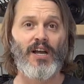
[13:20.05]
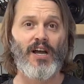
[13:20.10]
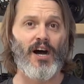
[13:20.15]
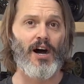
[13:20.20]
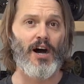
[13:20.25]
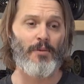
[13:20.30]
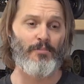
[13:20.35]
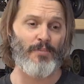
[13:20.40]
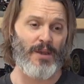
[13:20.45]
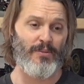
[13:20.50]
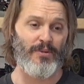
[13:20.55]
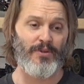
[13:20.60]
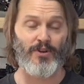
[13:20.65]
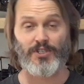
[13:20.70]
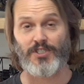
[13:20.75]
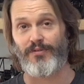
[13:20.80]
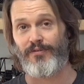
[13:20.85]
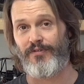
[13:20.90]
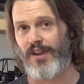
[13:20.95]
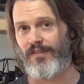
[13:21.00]
Maybe
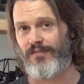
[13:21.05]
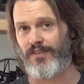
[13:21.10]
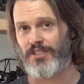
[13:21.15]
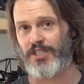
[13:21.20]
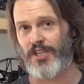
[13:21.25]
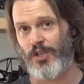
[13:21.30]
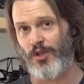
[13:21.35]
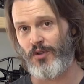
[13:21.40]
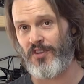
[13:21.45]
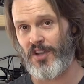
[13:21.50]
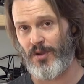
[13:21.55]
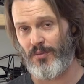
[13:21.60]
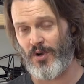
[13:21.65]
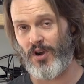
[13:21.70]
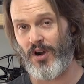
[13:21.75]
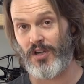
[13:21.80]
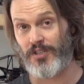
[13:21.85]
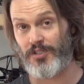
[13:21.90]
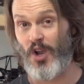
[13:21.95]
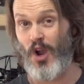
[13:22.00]
there's some favorites that you've come
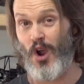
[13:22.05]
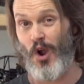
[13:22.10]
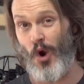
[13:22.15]
across,